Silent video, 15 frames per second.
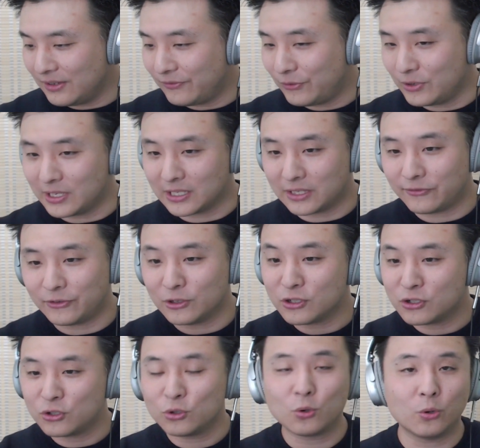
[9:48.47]
like the
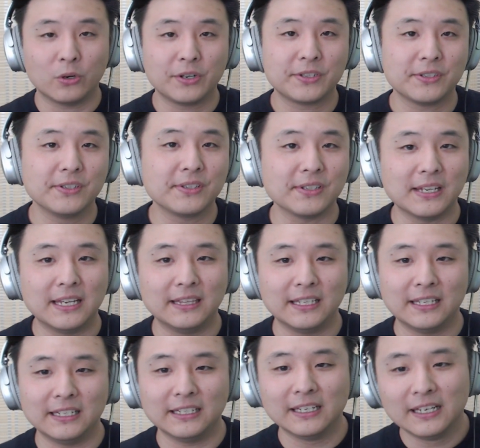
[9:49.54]
first 2 choruses, and
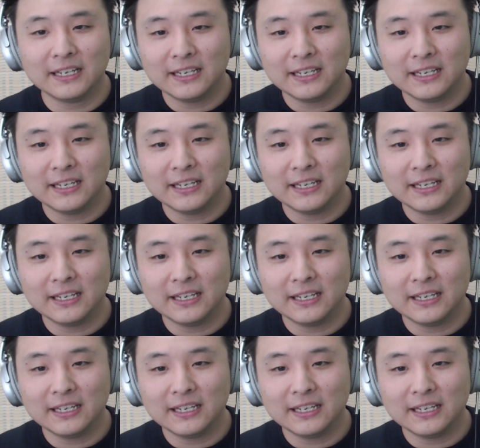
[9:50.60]
then